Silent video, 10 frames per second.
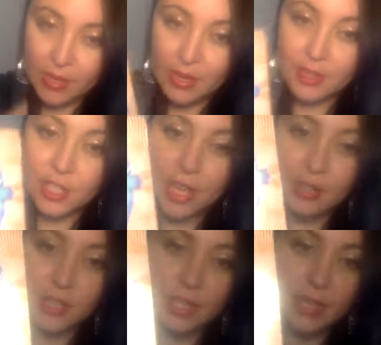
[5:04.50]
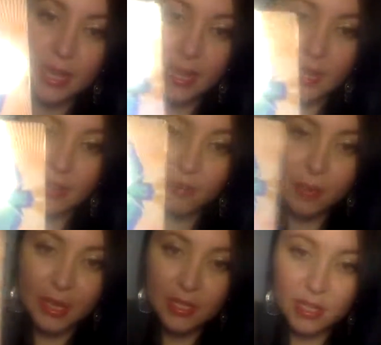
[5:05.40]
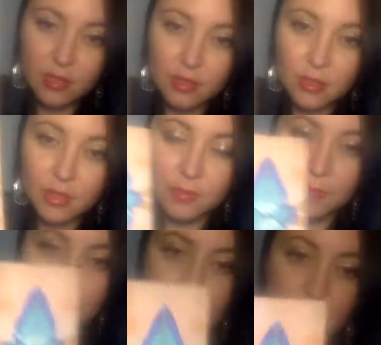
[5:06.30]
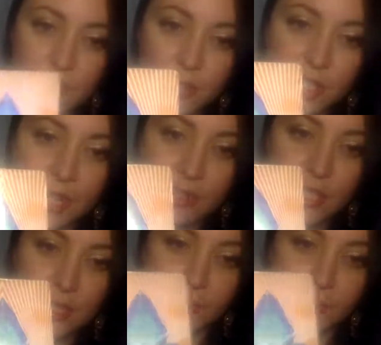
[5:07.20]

The challenge is the 8 of Pentacles. So the challenge is